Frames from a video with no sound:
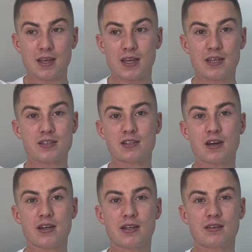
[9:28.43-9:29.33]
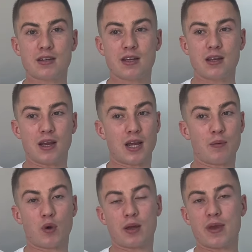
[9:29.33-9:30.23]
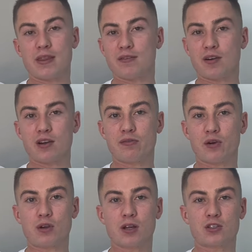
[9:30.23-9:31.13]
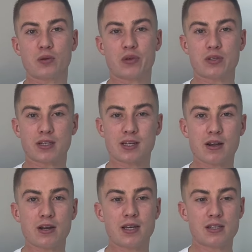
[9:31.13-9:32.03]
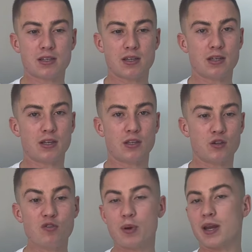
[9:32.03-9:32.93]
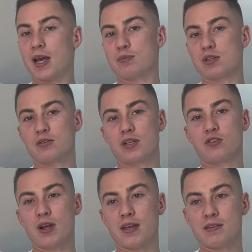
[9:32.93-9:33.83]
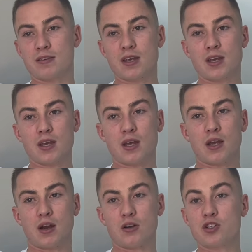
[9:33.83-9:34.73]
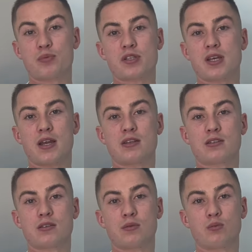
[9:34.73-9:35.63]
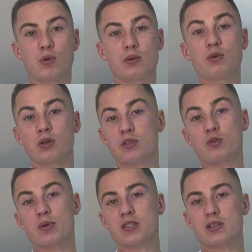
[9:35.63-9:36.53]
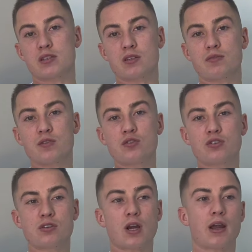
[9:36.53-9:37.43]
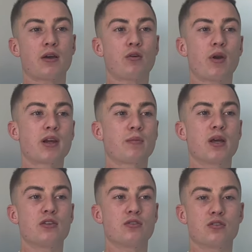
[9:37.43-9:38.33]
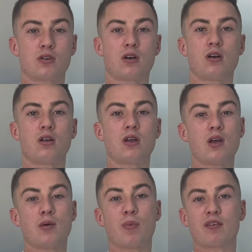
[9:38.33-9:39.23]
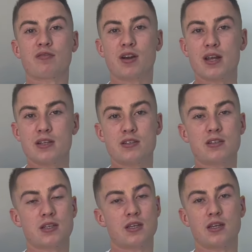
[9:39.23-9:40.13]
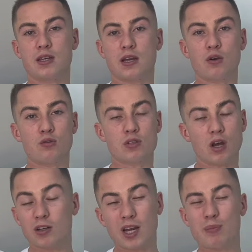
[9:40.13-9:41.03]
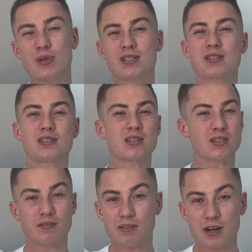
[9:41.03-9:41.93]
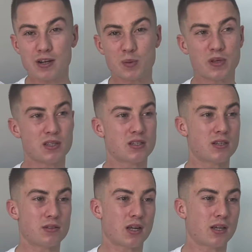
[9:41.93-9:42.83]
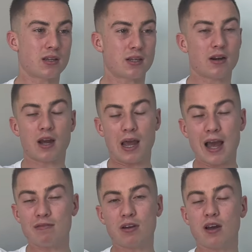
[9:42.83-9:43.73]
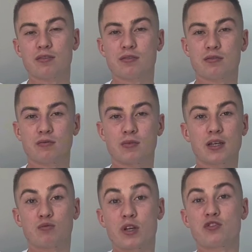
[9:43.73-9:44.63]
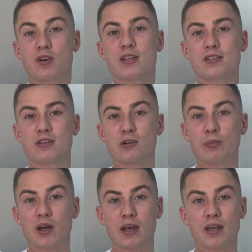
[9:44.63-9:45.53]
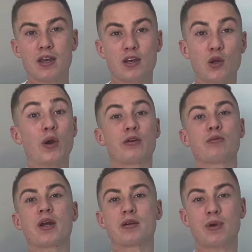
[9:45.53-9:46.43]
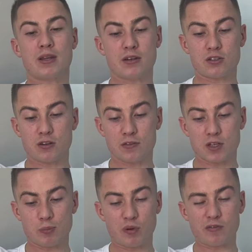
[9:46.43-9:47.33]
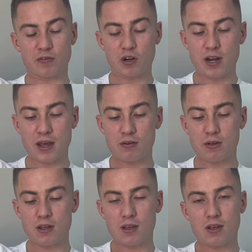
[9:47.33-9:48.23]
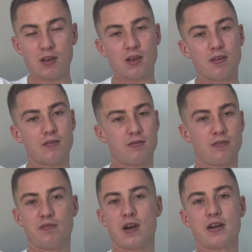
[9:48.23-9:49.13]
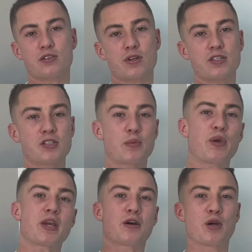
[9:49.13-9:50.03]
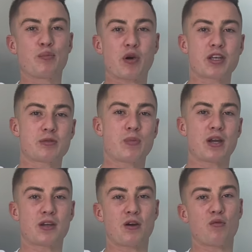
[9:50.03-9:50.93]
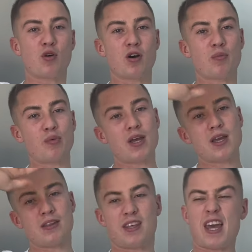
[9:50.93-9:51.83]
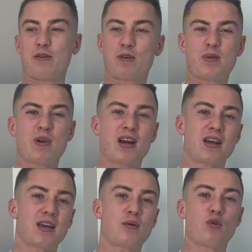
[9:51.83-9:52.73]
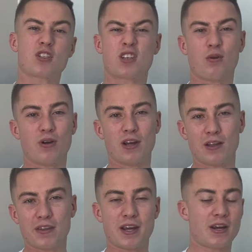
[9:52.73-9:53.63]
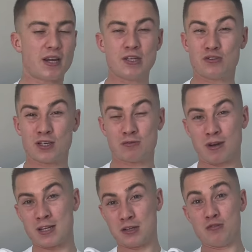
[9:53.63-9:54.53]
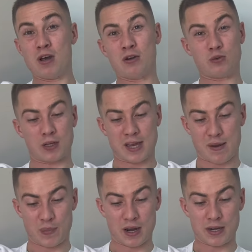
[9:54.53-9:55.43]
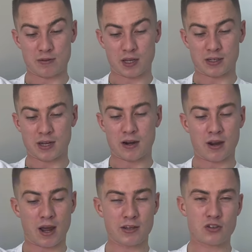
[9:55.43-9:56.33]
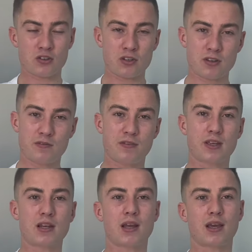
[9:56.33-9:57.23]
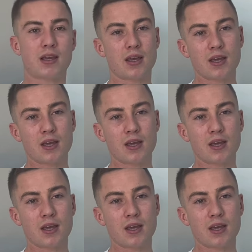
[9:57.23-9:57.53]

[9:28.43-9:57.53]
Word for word: he decided uh, when I made the final phone call to him, he was like, Daragh, listen, you've been absolutely great. 100%. We will do business in the future, and I will recommend you to all my friends. He owns online businesses and various businesses. Like, Daragh, I have a lot of like rich friends here in Dubai who I can recommend their services. But for now, for various reasons, the Bitcoin price might go up the equity market, what's going on there, interest rates, who knows what's happening. He was like, Daragh, I just feel like